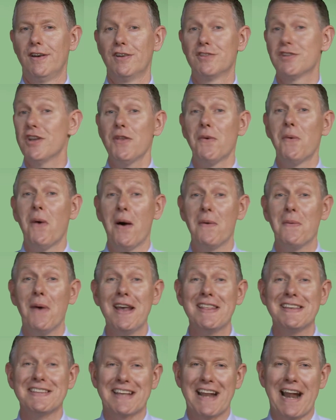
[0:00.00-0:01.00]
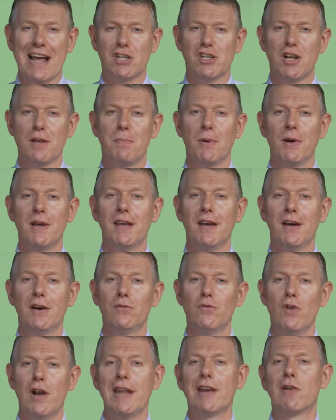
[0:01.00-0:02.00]
Done the right way, this can actually be
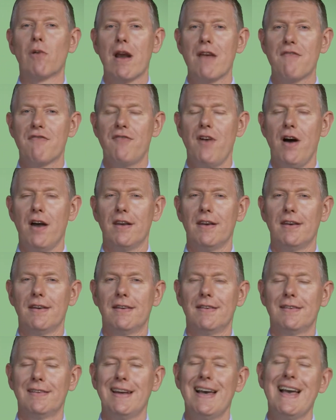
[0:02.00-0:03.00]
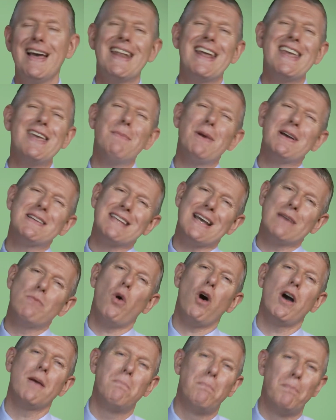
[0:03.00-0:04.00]
really great fun. Now you might say,
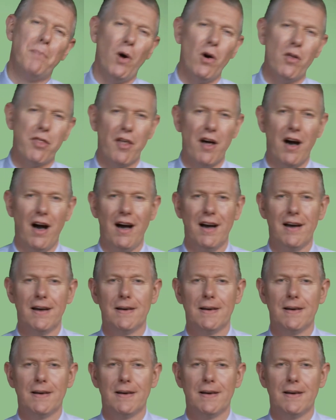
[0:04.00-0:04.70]
why bother?